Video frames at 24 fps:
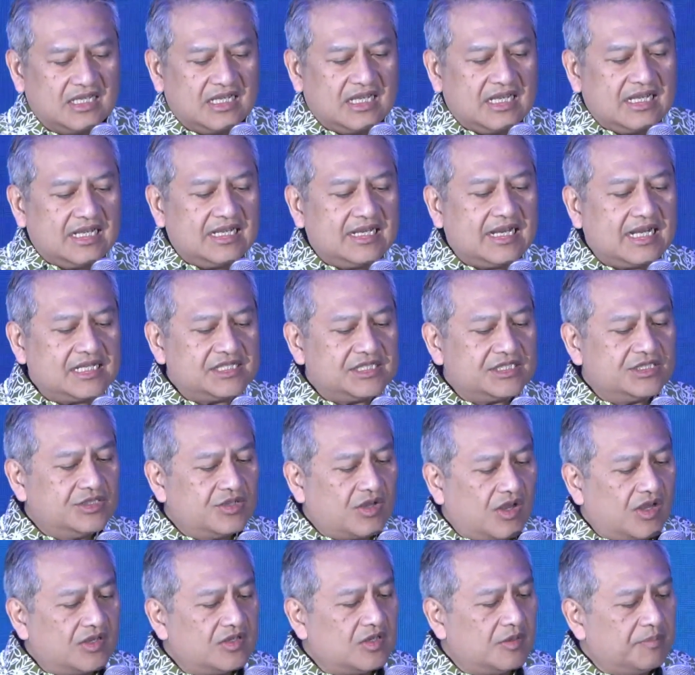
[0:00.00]
it actually
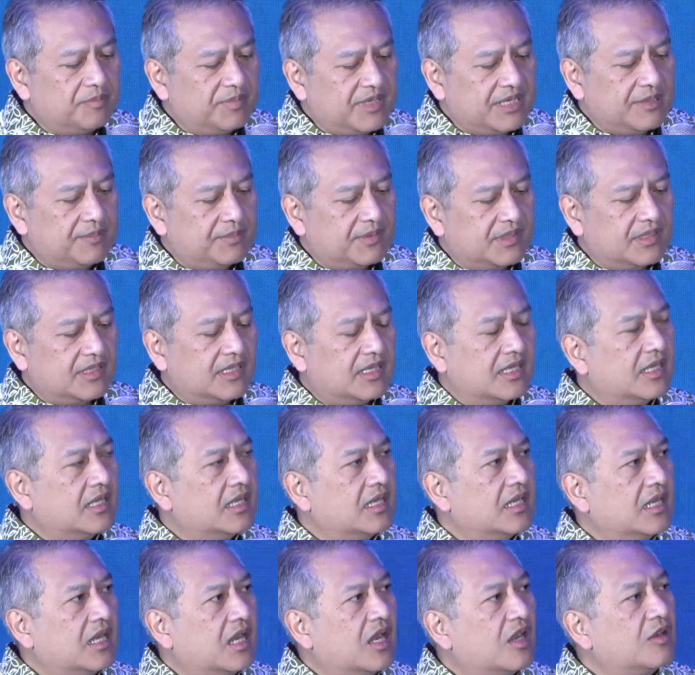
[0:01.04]
dawned on people
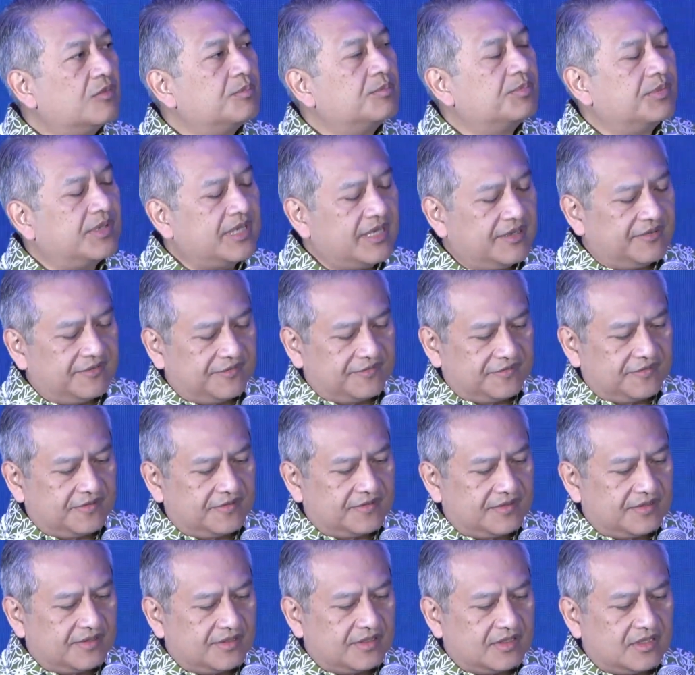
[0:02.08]
how brief
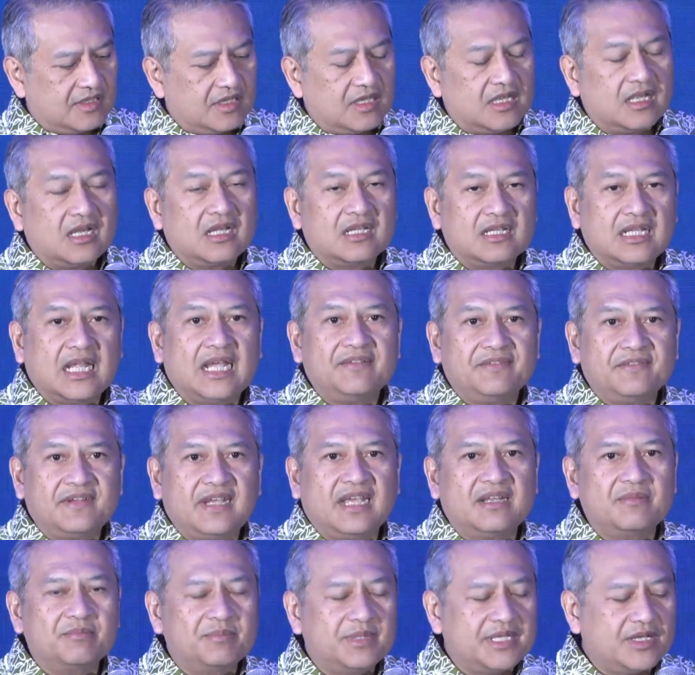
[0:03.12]
life
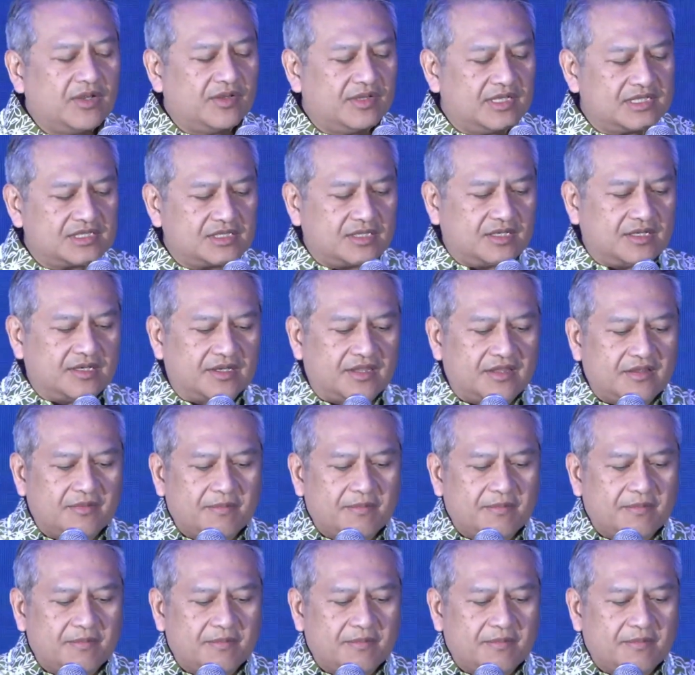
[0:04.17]
can be on this earth,